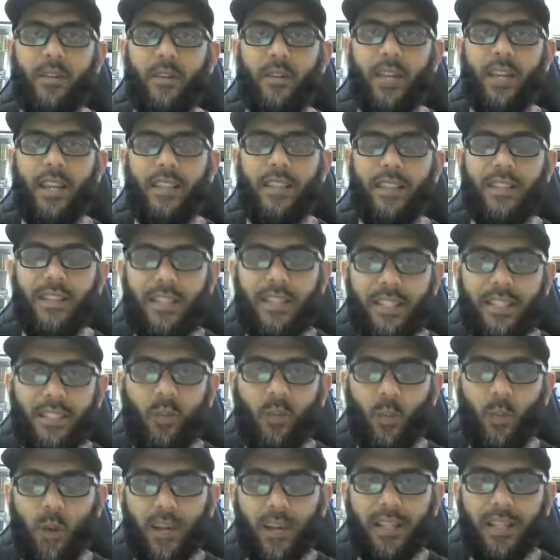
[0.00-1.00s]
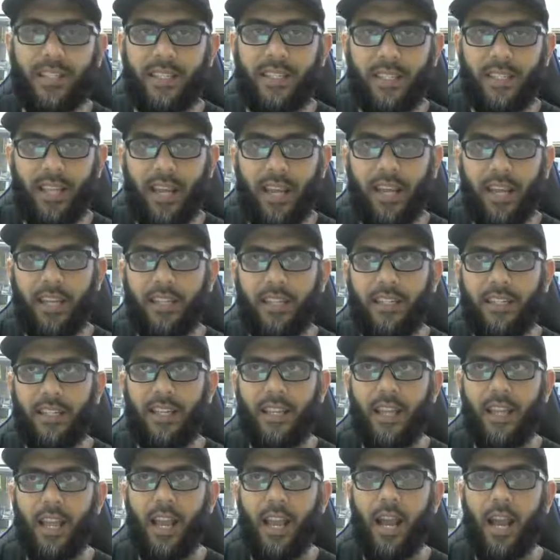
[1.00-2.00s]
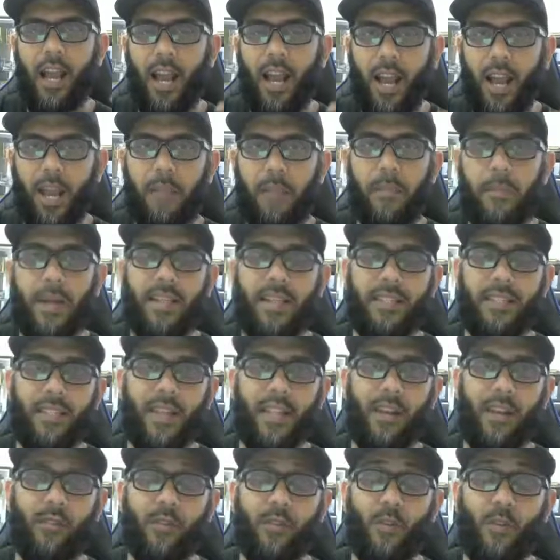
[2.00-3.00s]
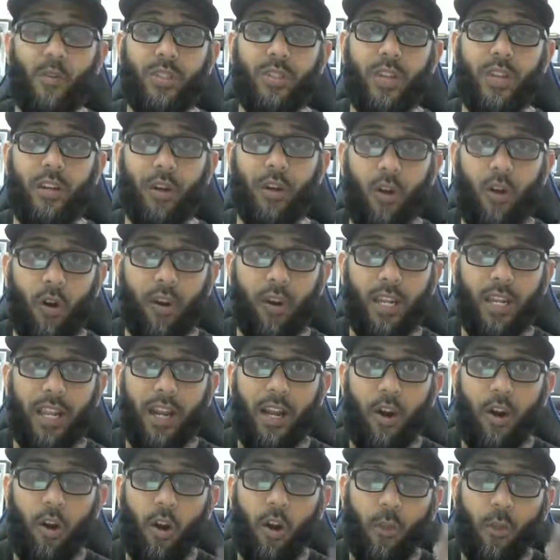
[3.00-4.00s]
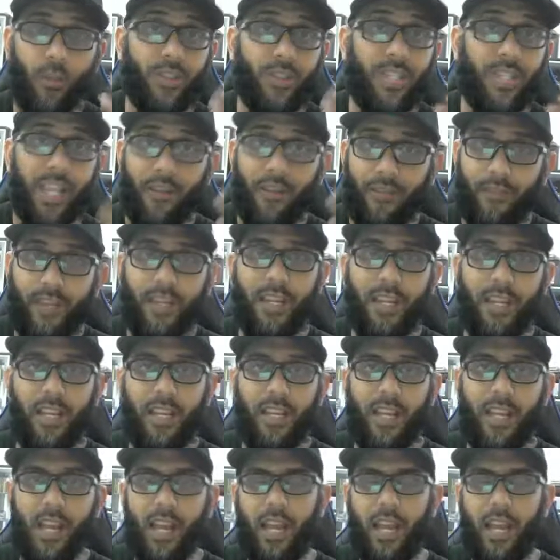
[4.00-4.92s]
Okay, this one site I myself use a lot, almost every day.